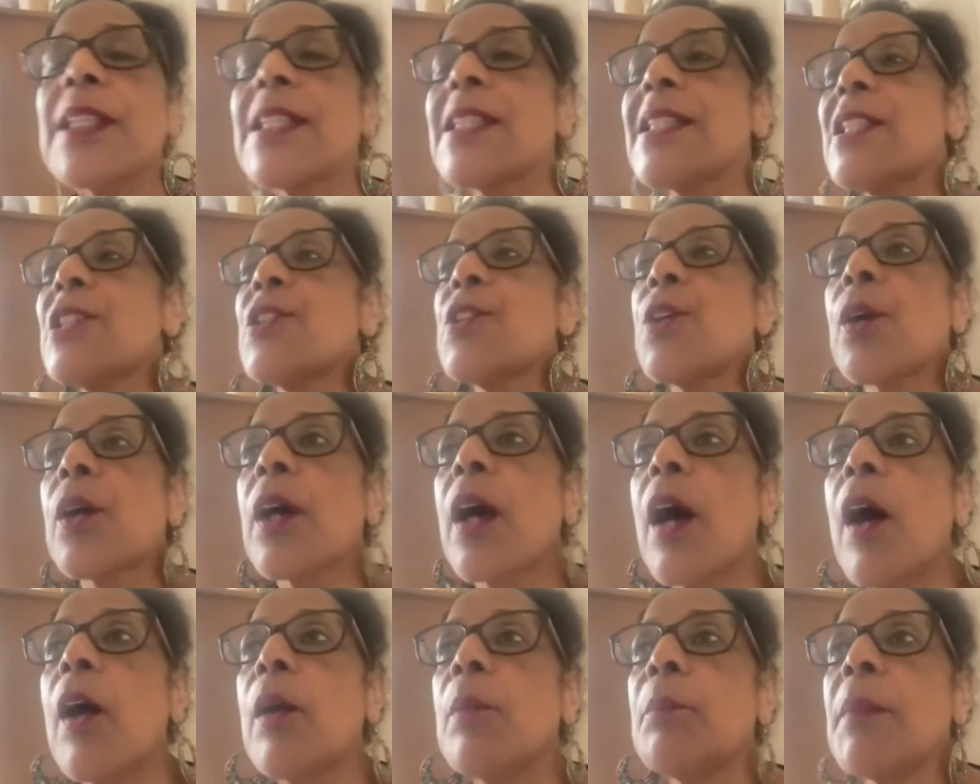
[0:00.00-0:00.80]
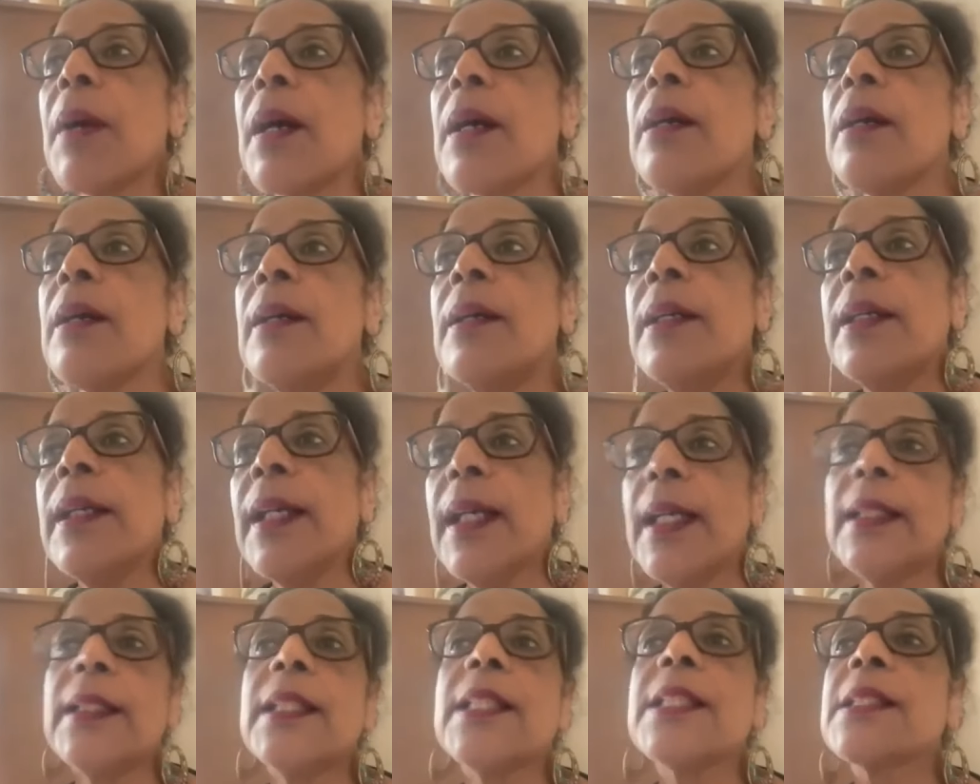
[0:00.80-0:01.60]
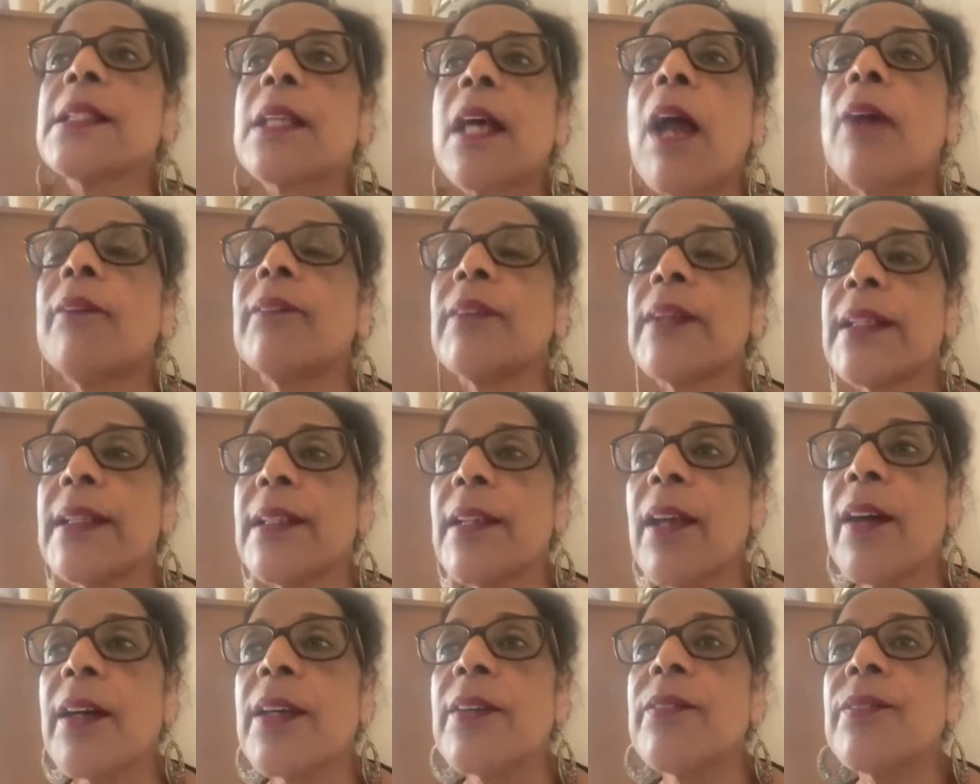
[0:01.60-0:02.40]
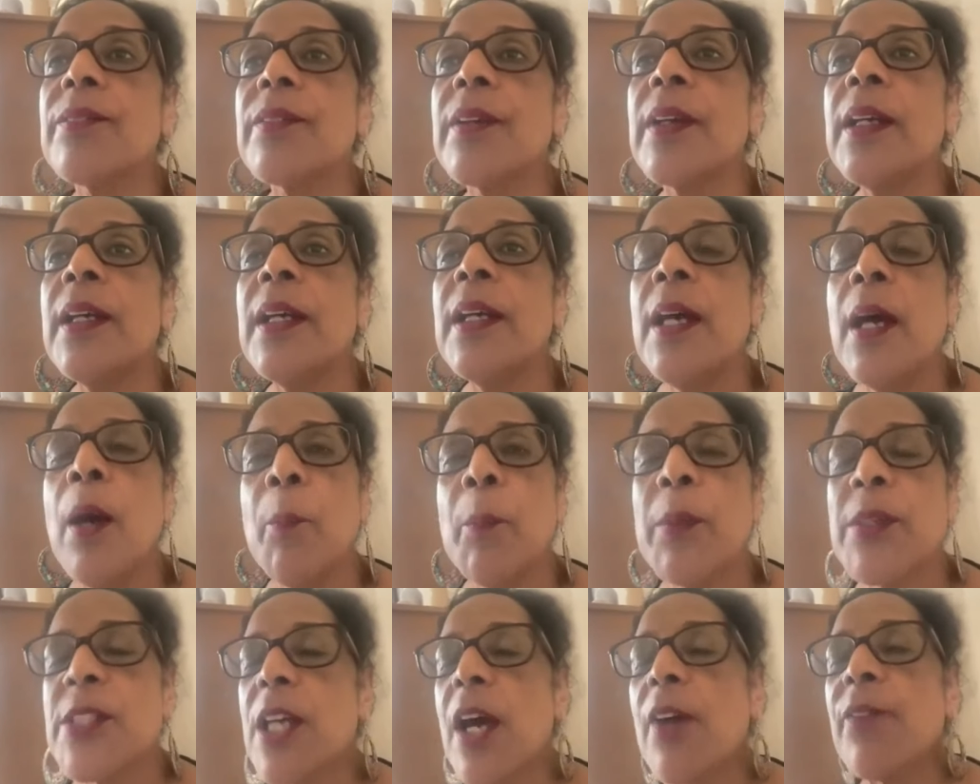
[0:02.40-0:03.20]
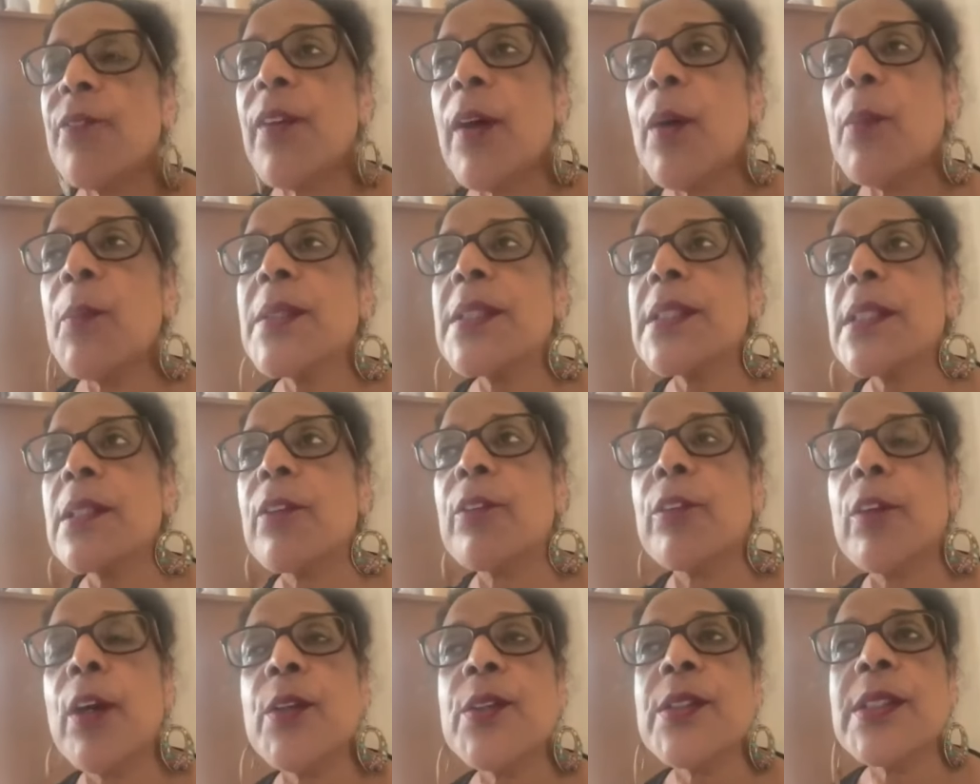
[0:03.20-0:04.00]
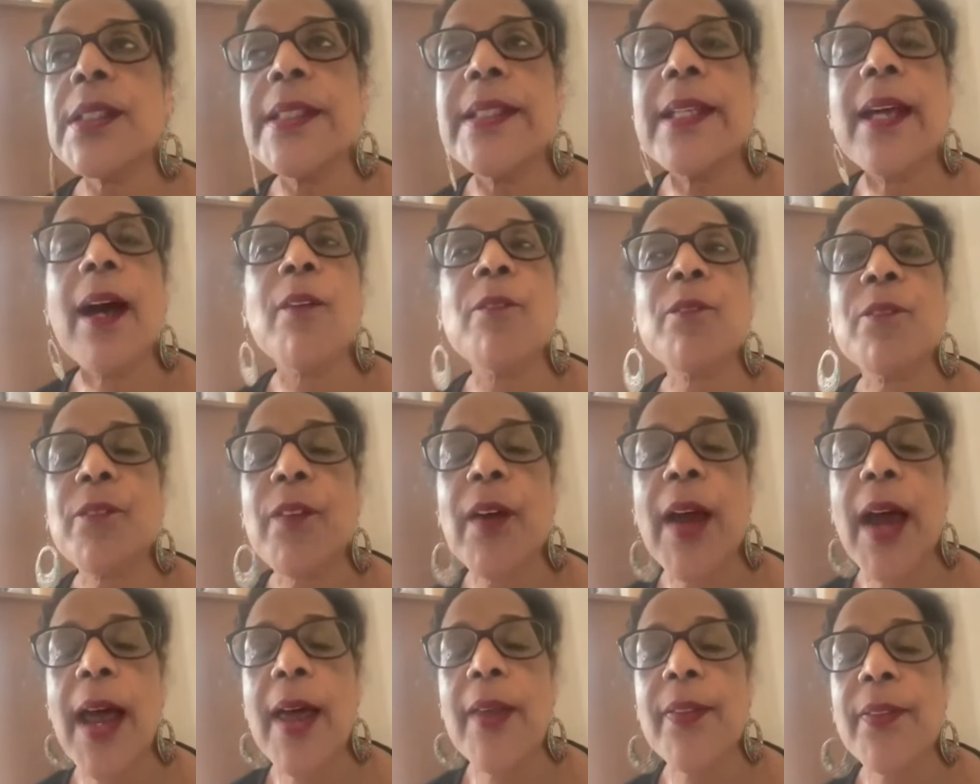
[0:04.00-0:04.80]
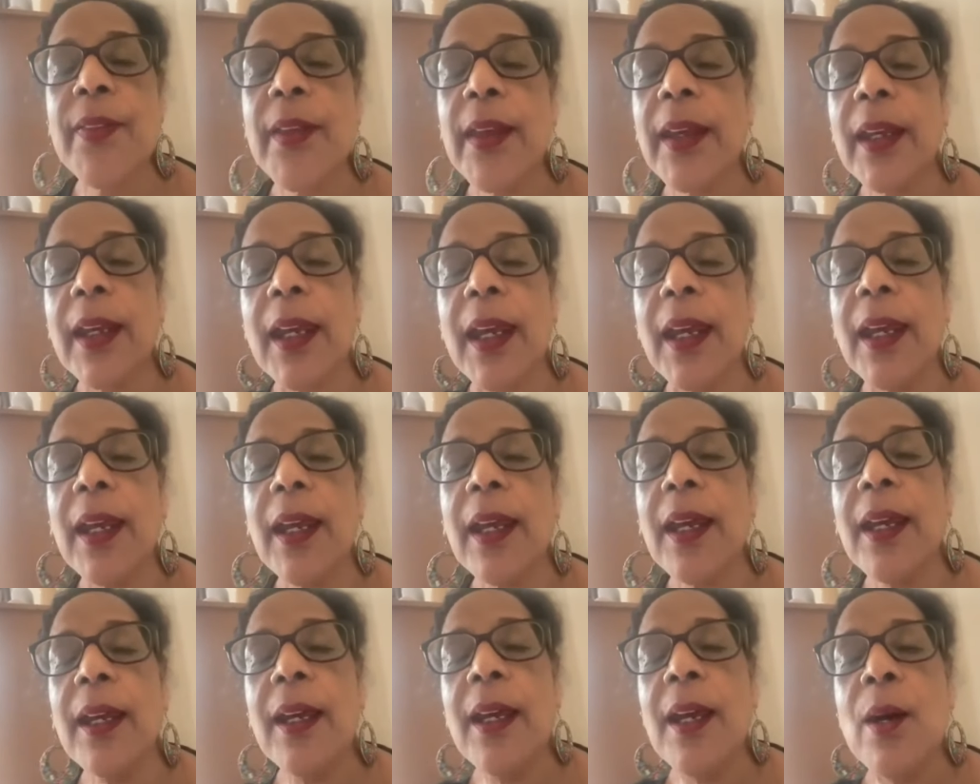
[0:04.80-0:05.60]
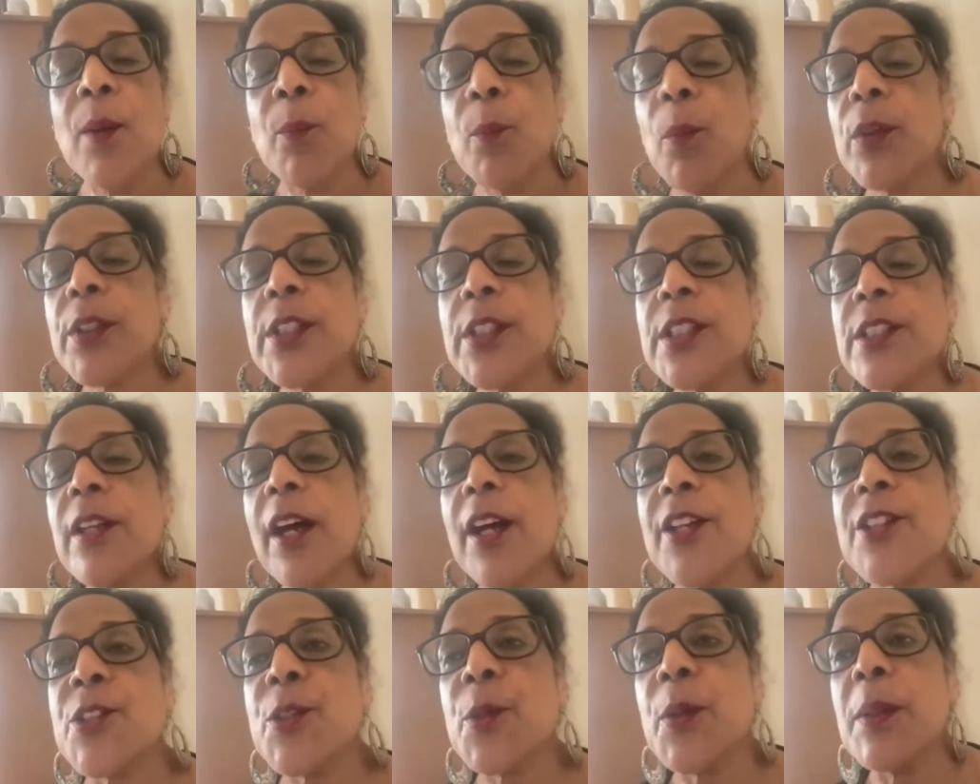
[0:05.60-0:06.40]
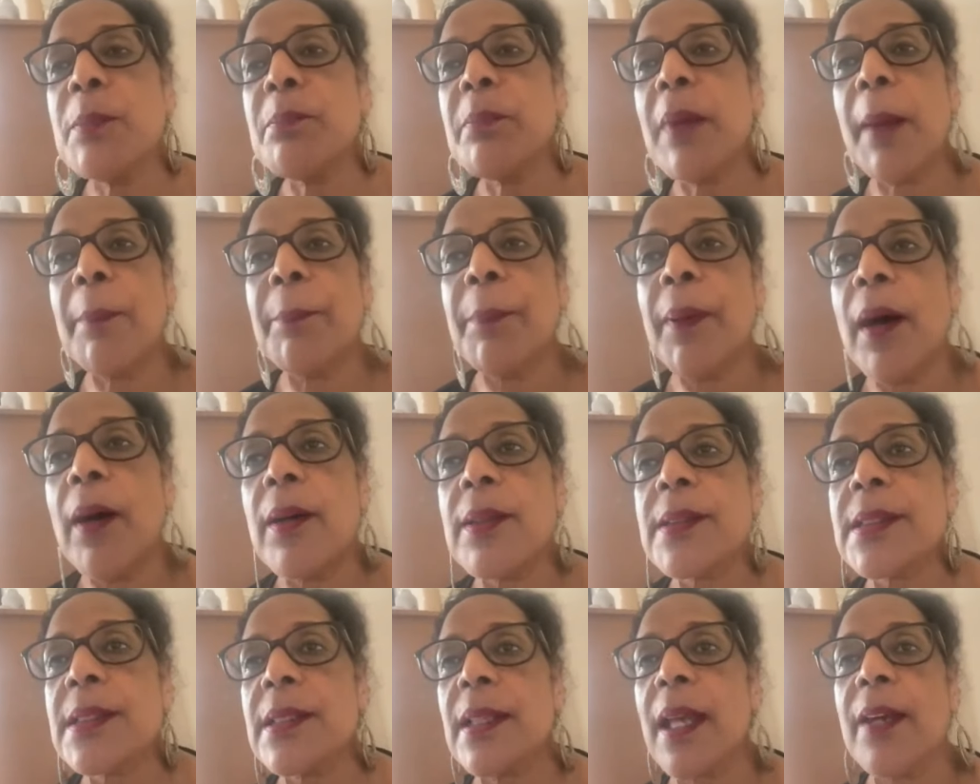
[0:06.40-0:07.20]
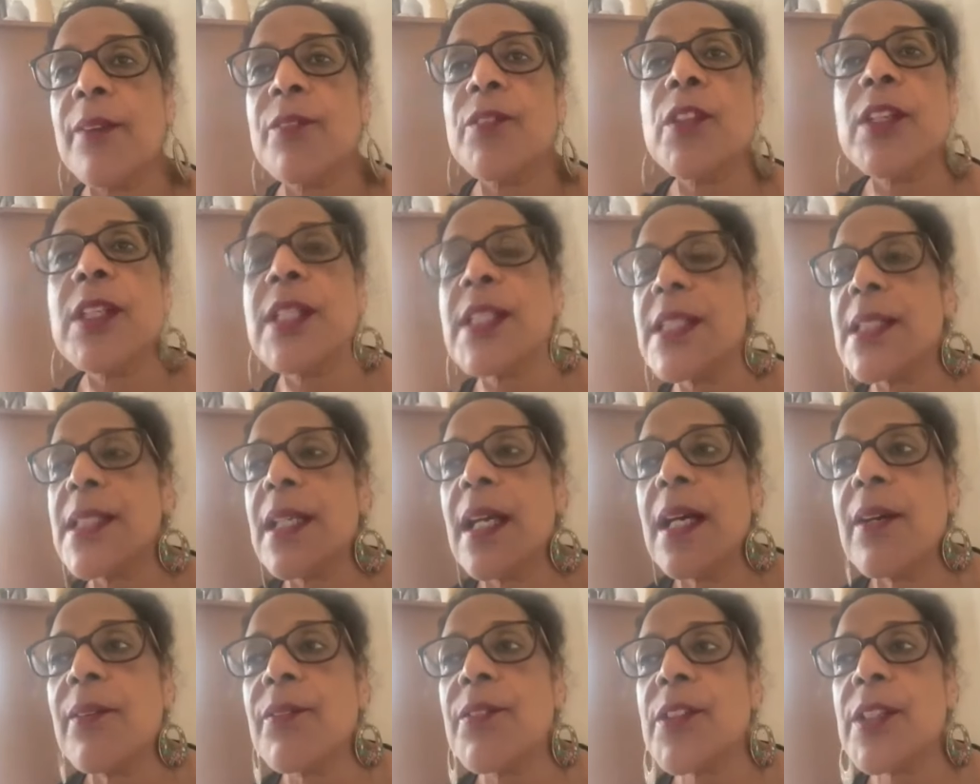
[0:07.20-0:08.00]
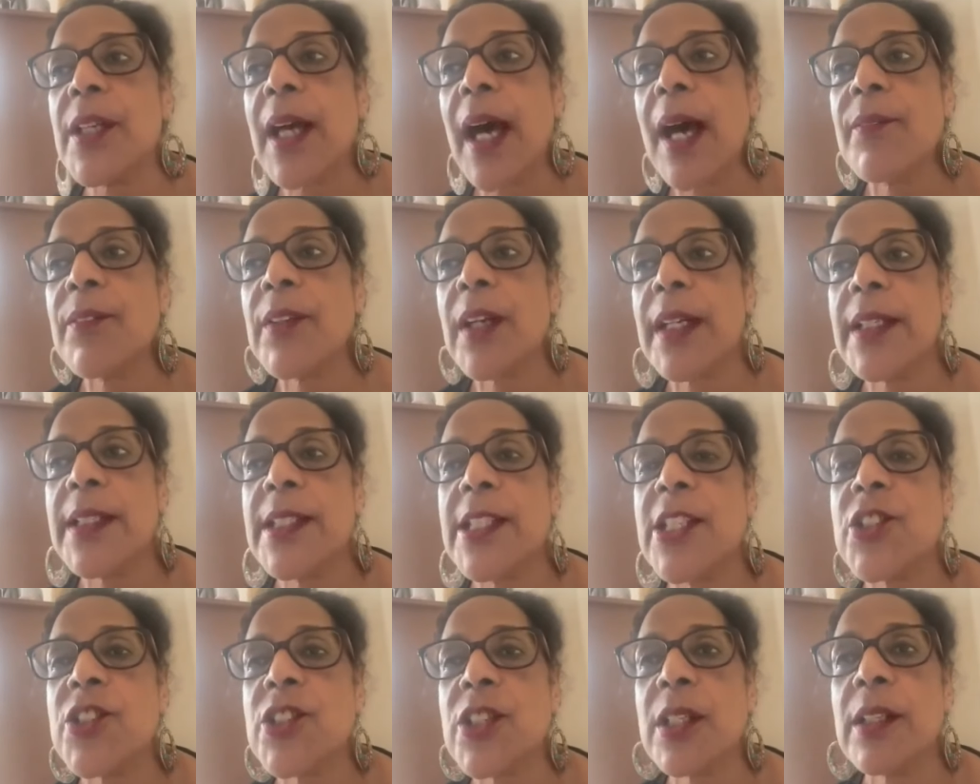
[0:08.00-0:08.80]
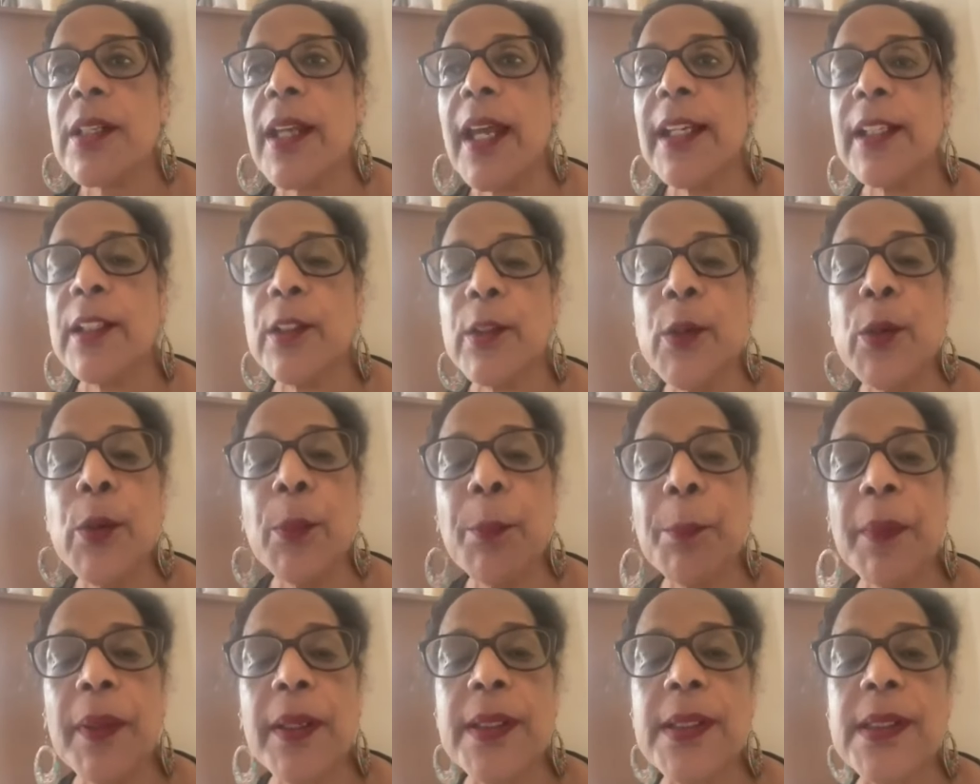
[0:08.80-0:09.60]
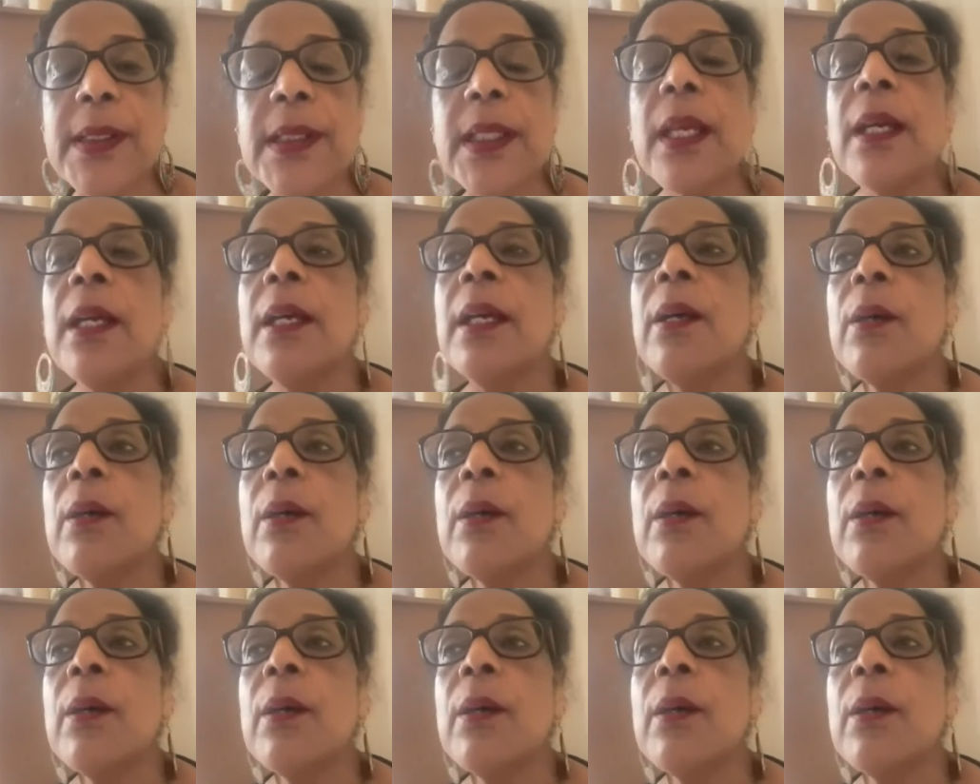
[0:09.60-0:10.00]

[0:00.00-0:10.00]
This is your karma in this current life, which I felt was grossly unfair, thinking, what did I do in my past life to deserve to have a condition like lupus?